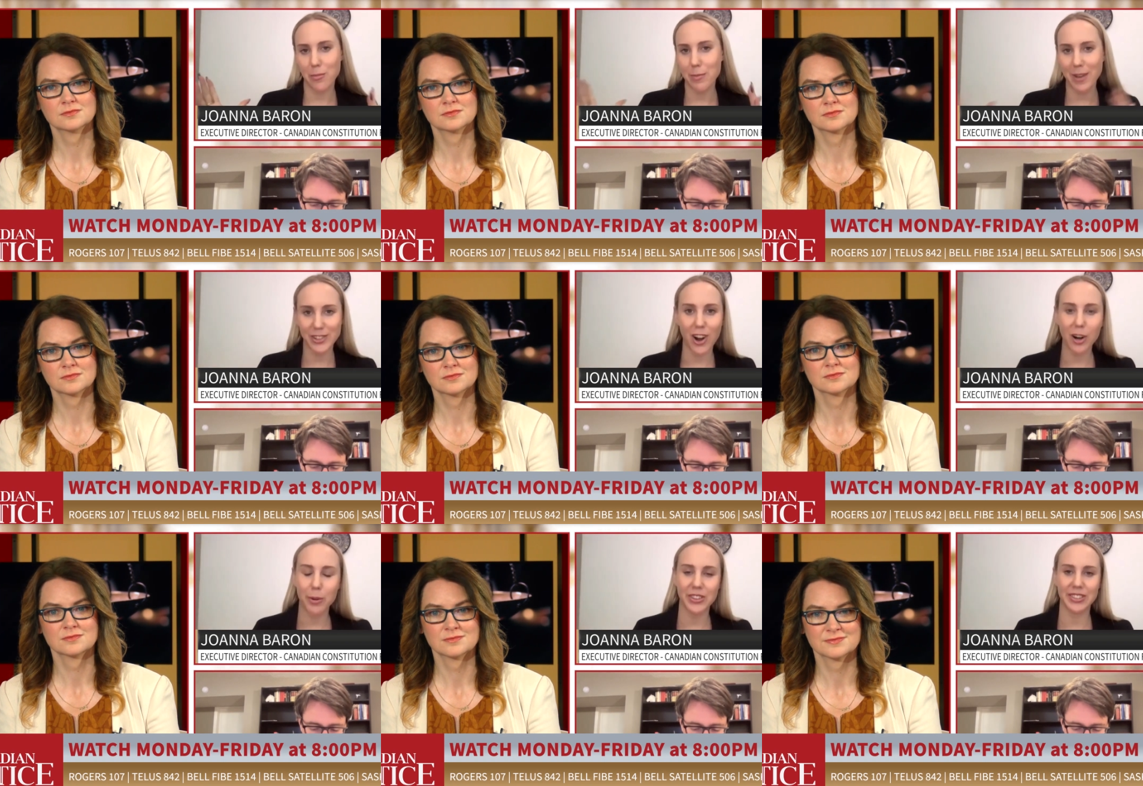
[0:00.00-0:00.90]
Speaker 1: we may talk
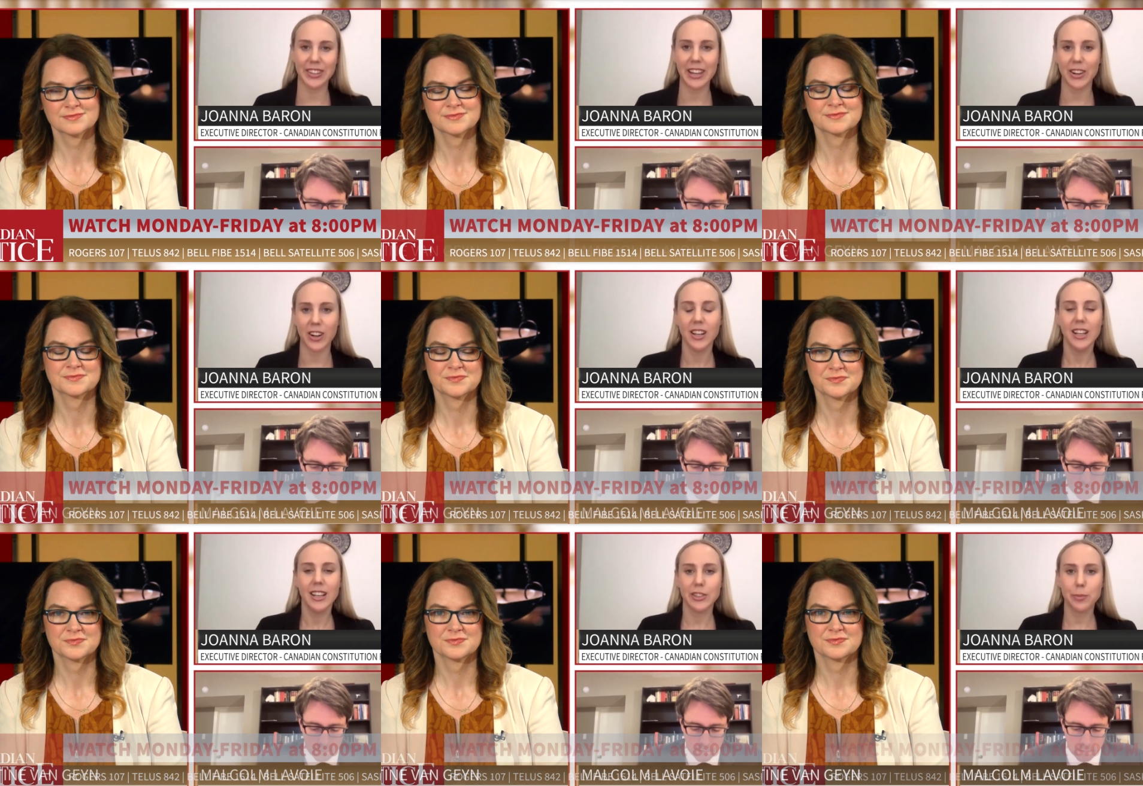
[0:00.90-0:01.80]
about this later,
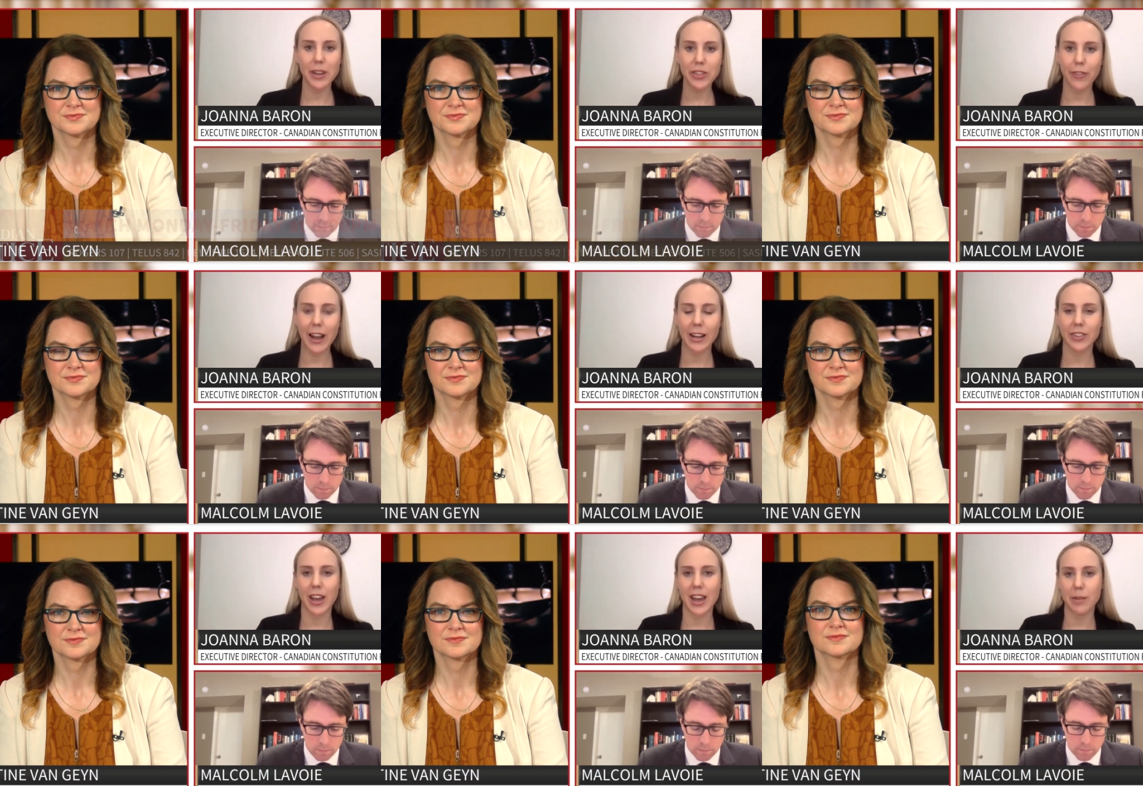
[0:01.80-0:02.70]
despite the fact
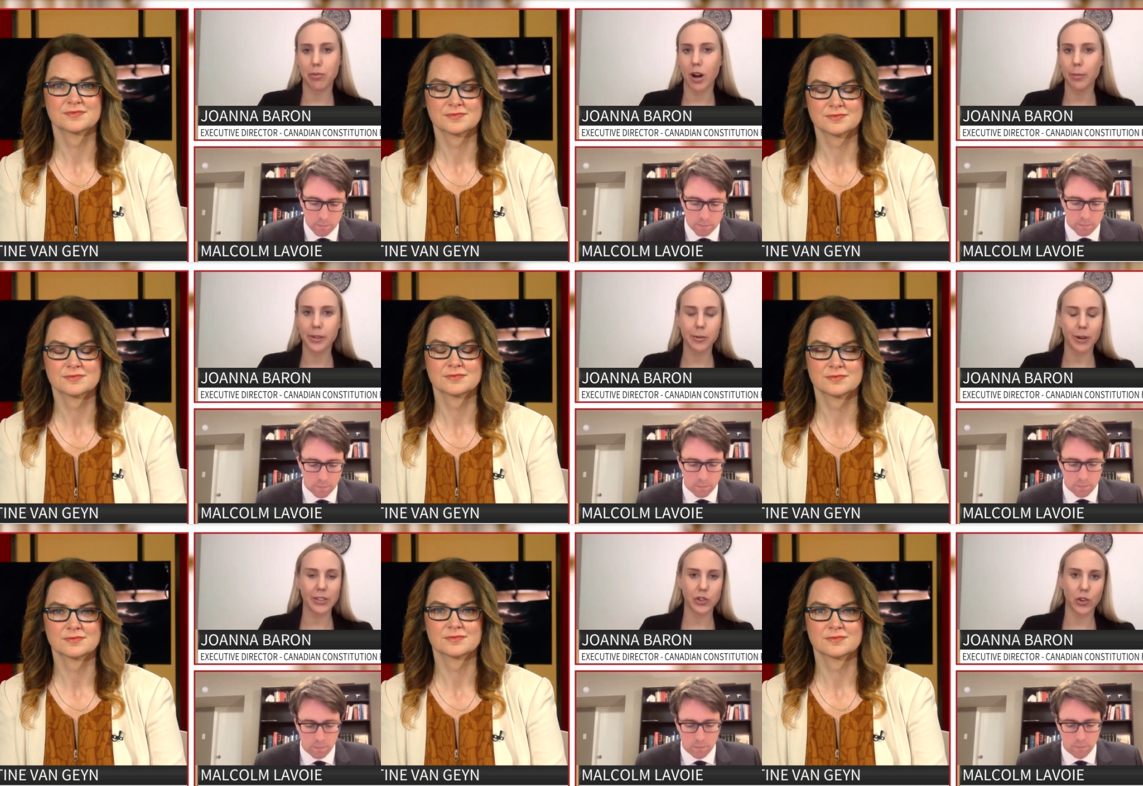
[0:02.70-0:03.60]
that property
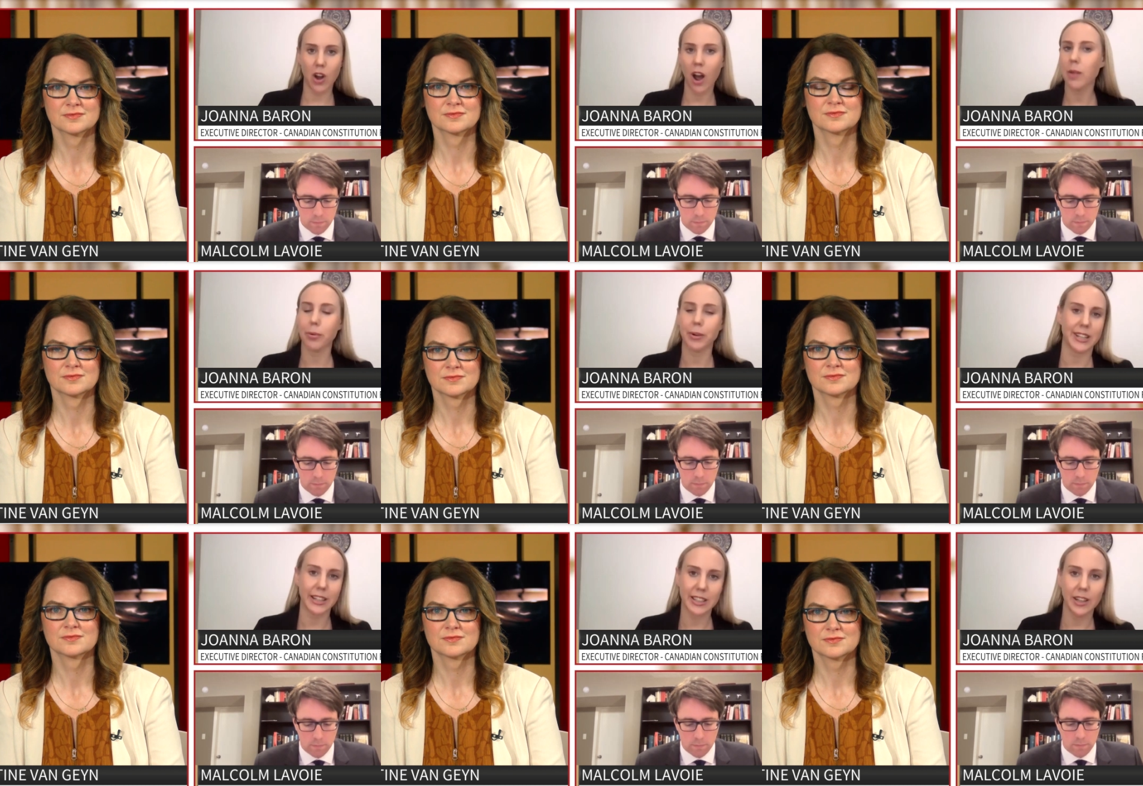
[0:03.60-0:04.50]
rights are not
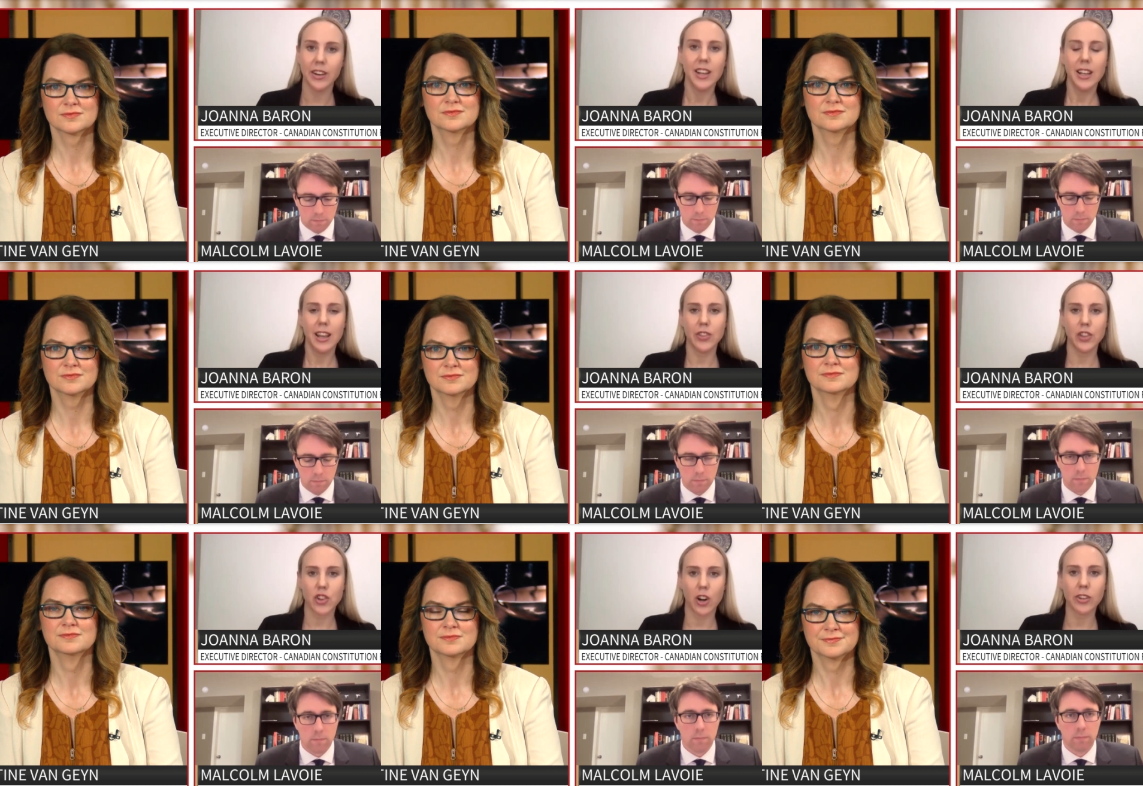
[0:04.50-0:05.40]
protected in the
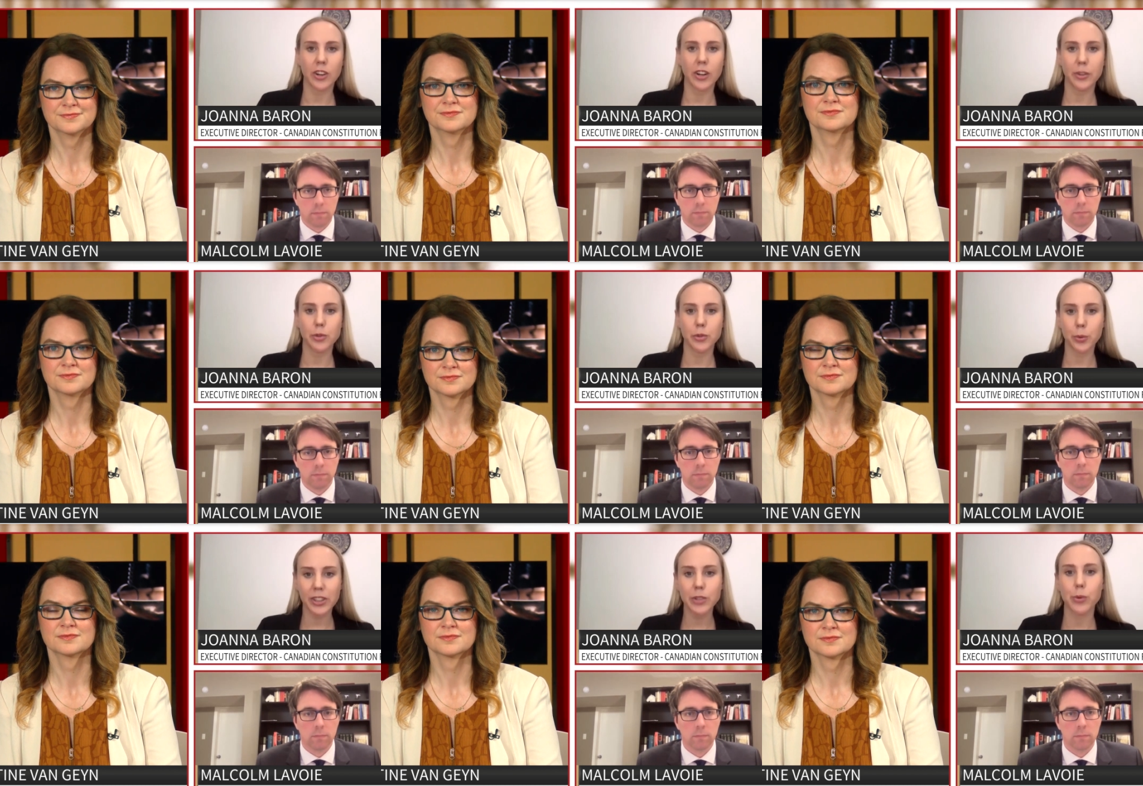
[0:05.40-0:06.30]
Charter, there was a
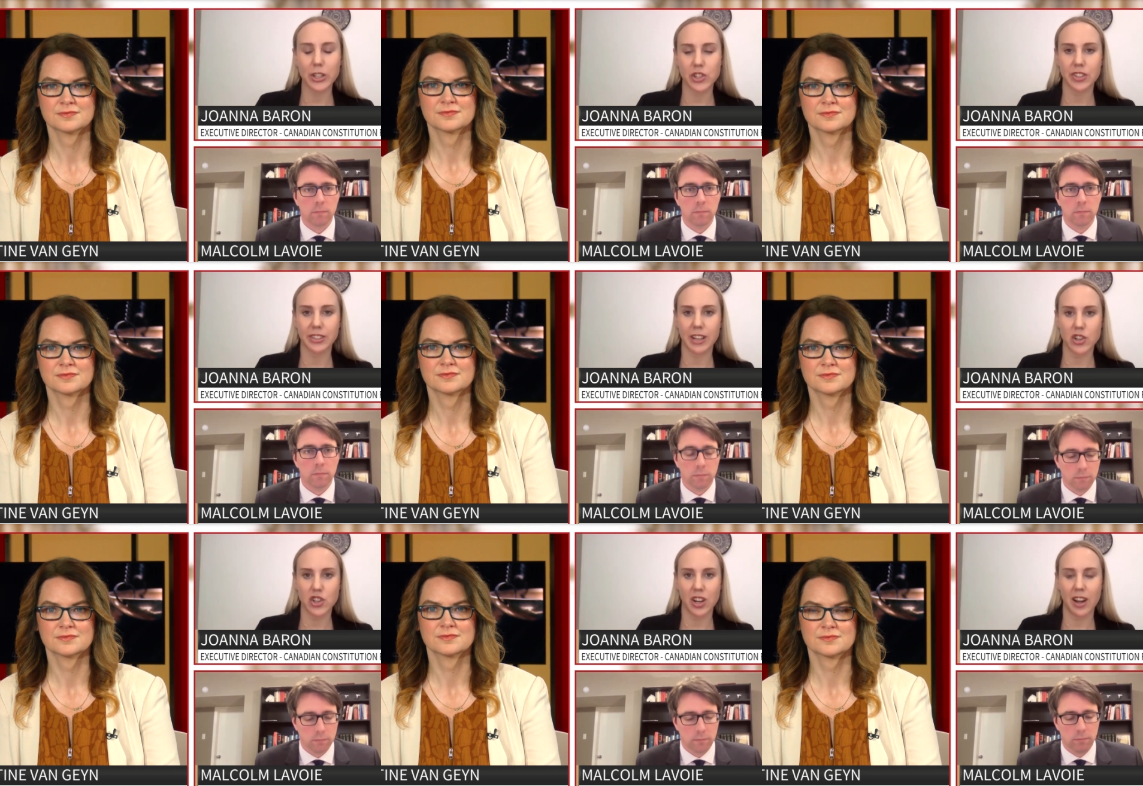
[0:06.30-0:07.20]
really rich
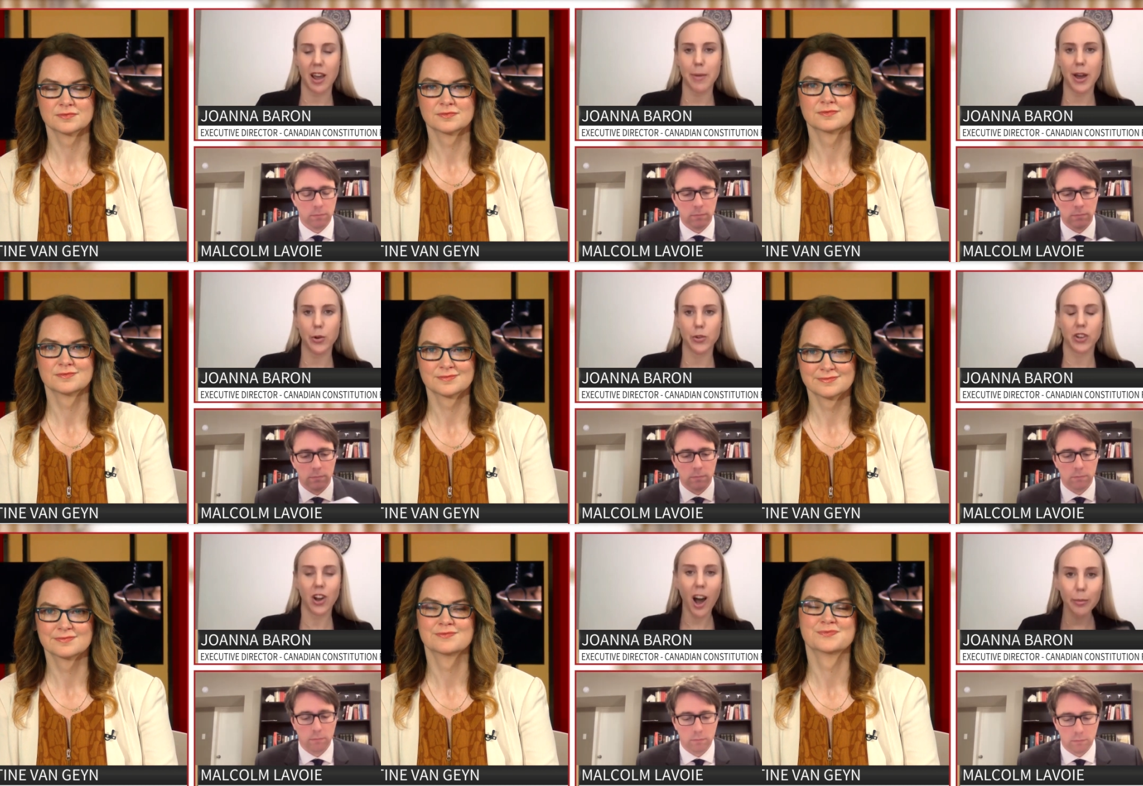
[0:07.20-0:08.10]
discussion about
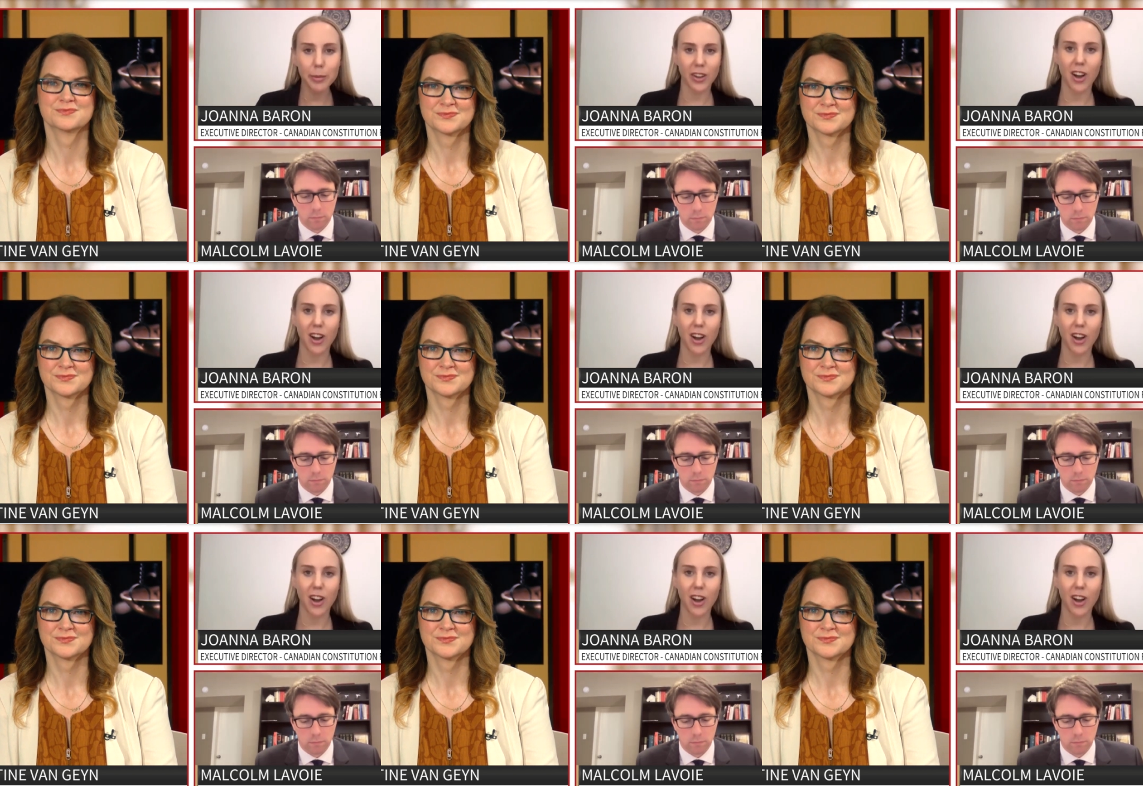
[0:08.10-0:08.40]
common